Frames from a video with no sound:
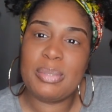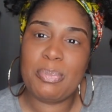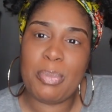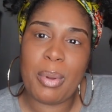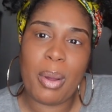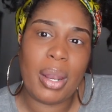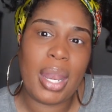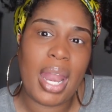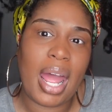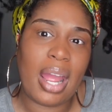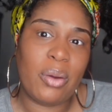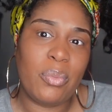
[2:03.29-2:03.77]

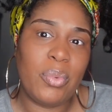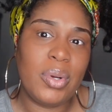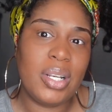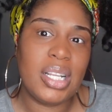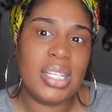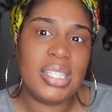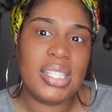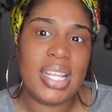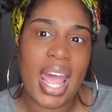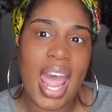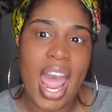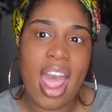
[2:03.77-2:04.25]
But like, what
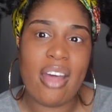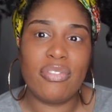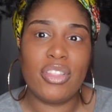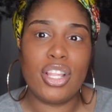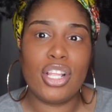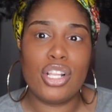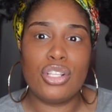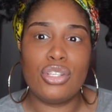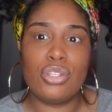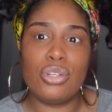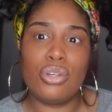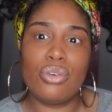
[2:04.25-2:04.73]
does that have to
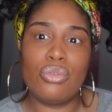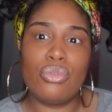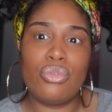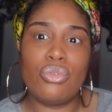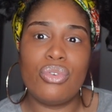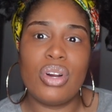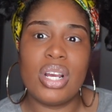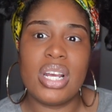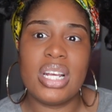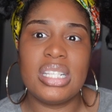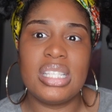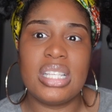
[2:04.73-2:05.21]

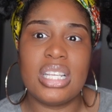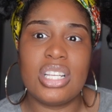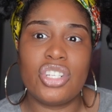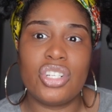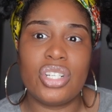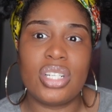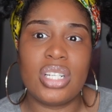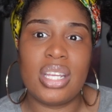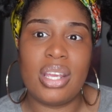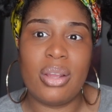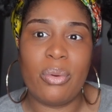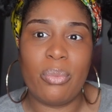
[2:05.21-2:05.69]
do
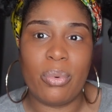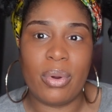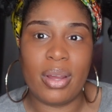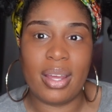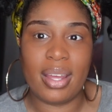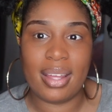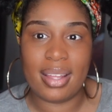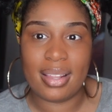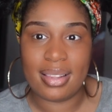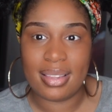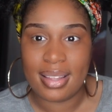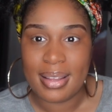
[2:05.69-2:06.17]
essentially
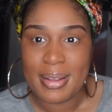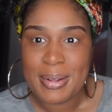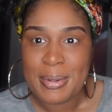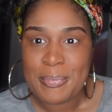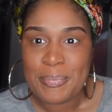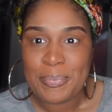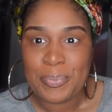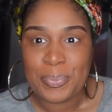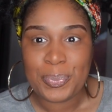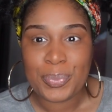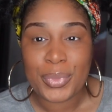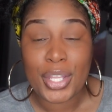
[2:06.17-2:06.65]
with
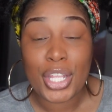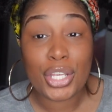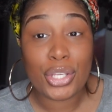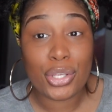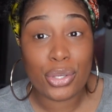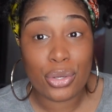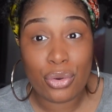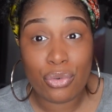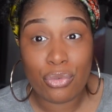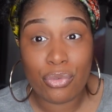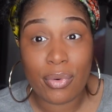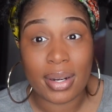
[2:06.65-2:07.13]

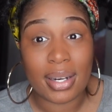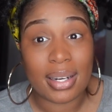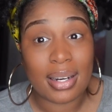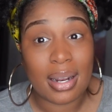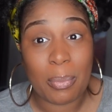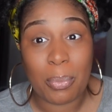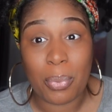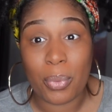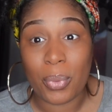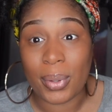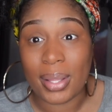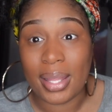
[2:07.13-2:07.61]
you running
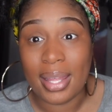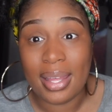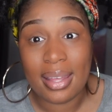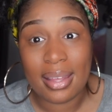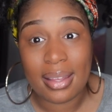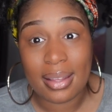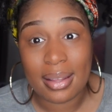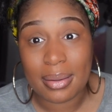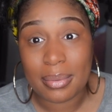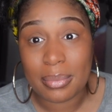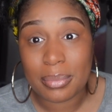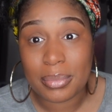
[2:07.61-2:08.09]
up on
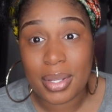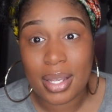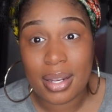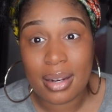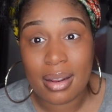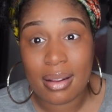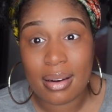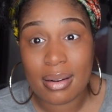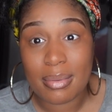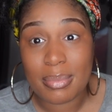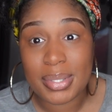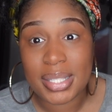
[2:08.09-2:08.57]
him? You know
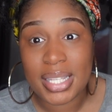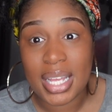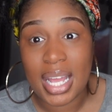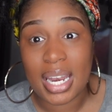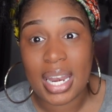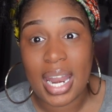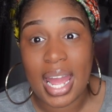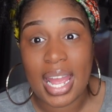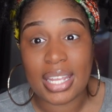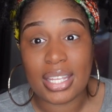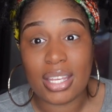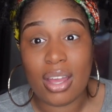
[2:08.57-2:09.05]
what I'm saying?
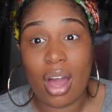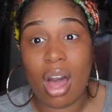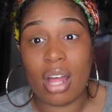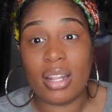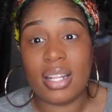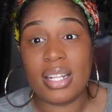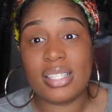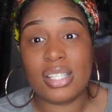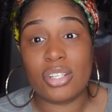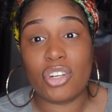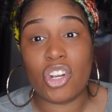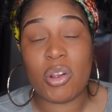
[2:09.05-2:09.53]
Like, y'all
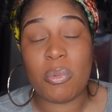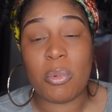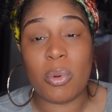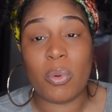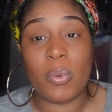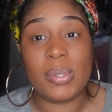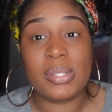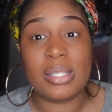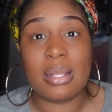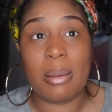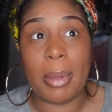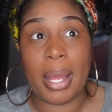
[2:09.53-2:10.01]
disagreement
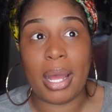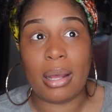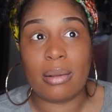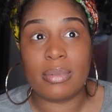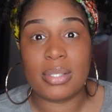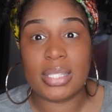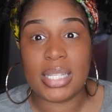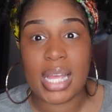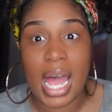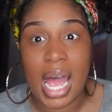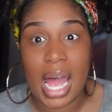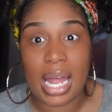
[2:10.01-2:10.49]
was about
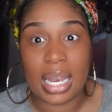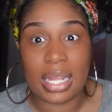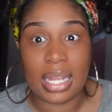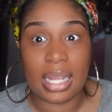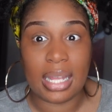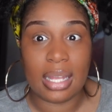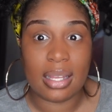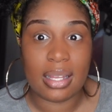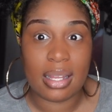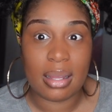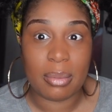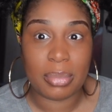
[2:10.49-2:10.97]
talent
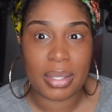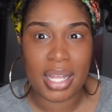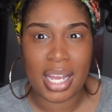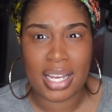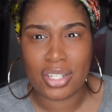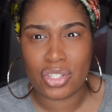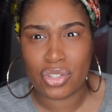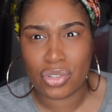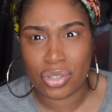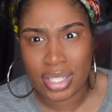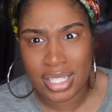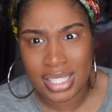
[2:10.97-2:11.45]
and him
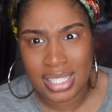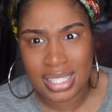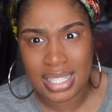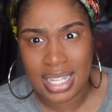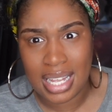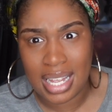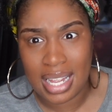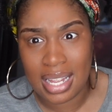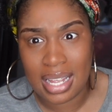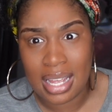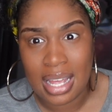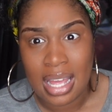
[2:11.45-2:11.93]
not
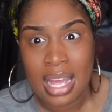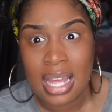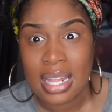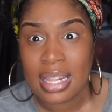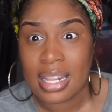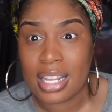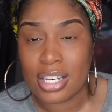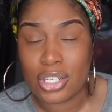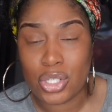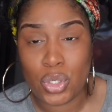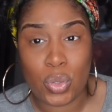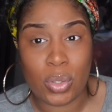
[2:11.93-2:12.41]
trusting
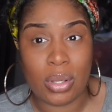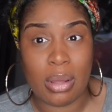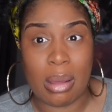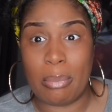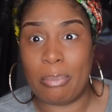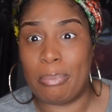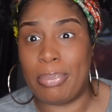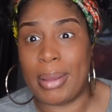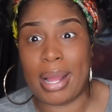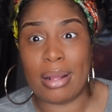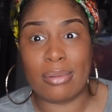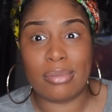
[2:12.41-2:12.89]
that you
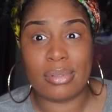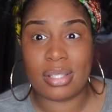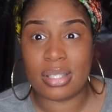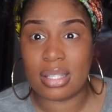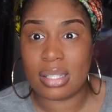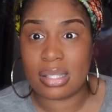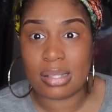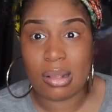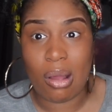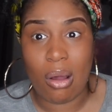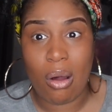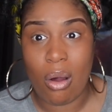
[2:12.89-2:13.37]
could bounce the
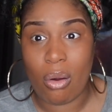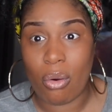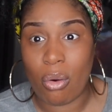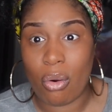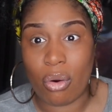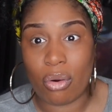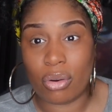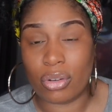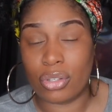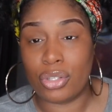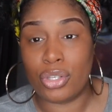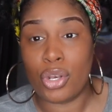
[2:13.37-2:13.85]
song
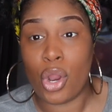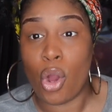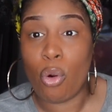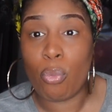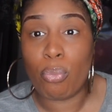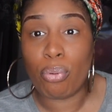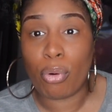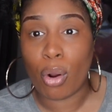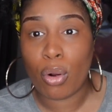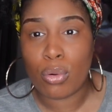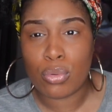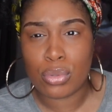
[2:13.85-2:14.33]
or no
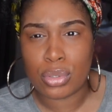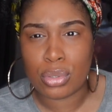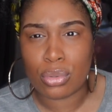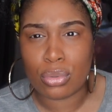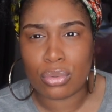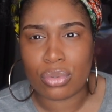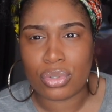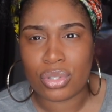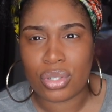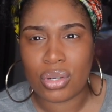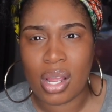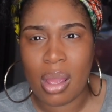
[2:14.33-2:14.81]
Pro
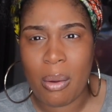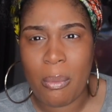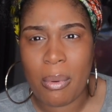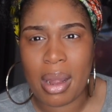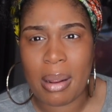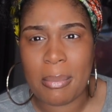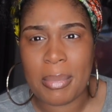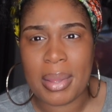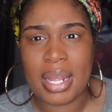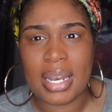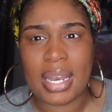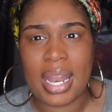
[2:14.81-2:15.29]
Tools. You get what
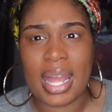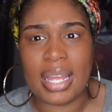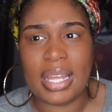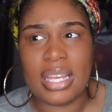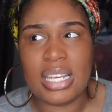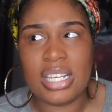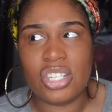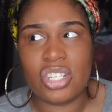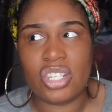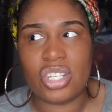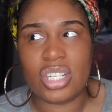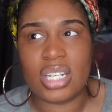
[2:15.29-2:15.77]
I mean? Like,
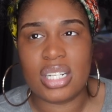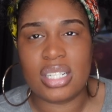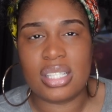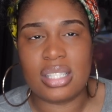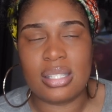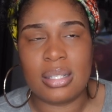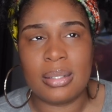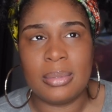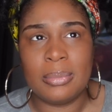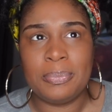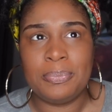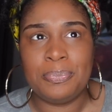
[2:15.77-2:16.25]
he's
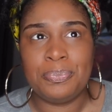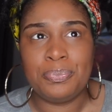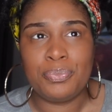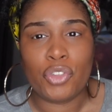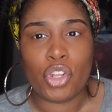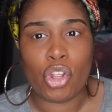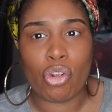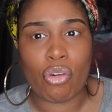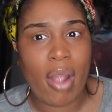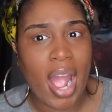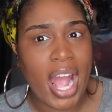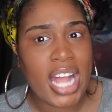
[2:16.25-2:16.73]
just
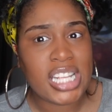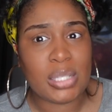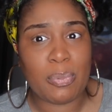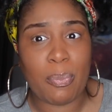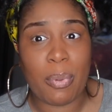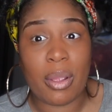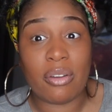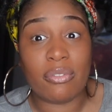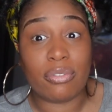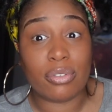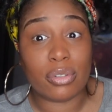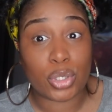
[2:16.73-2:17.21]

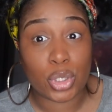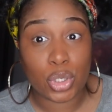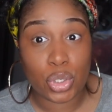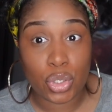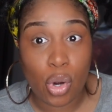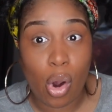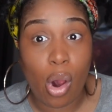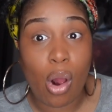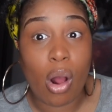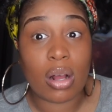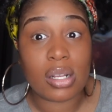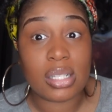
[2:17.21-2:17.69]
grasping for
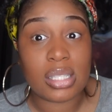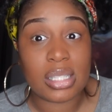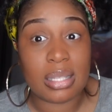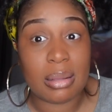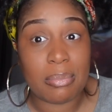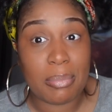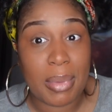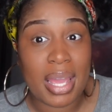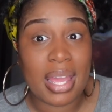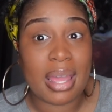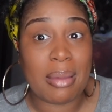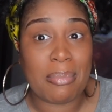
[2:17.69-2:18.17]
straws to
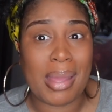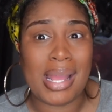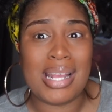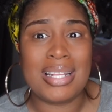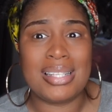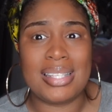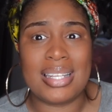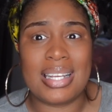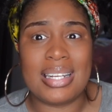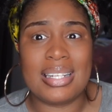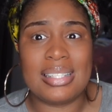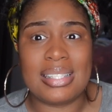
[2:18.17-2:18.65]
make it make
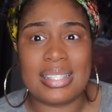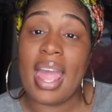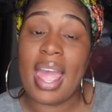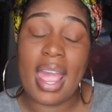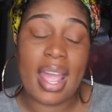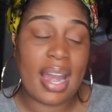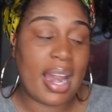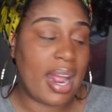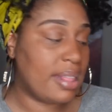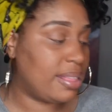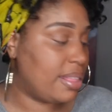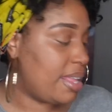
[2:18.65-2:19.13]
sense.
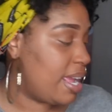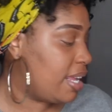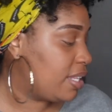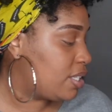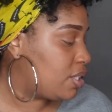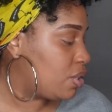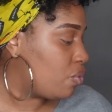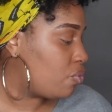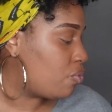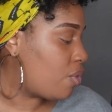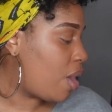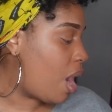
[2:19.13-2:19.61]
And I think
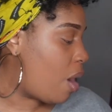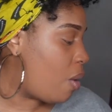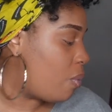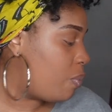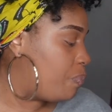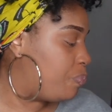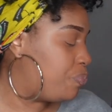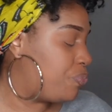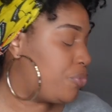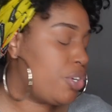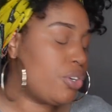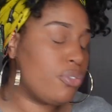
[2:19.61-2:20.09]

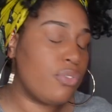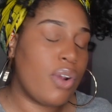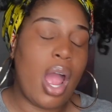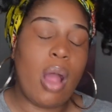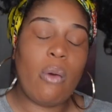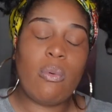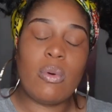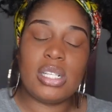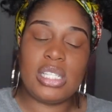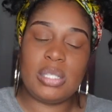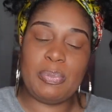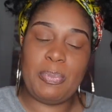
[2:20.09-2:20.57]

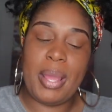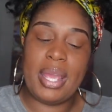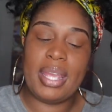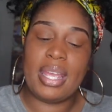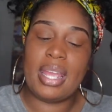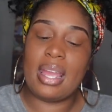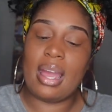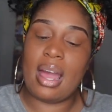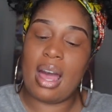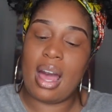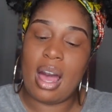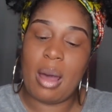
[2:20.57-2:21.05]
Darrell was
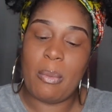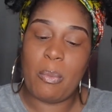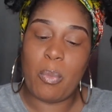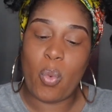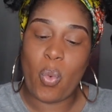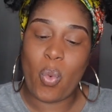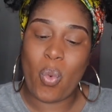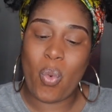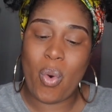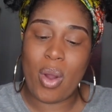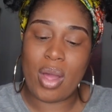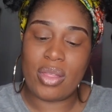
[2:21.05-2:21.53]
picking
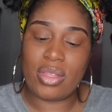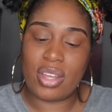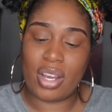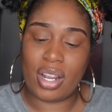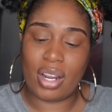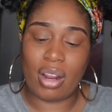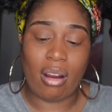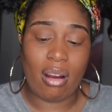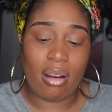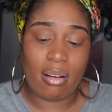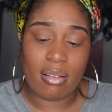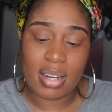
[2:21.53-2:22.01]
up on the
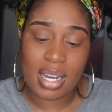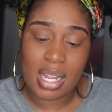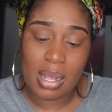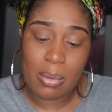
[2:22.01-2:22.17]
hurt.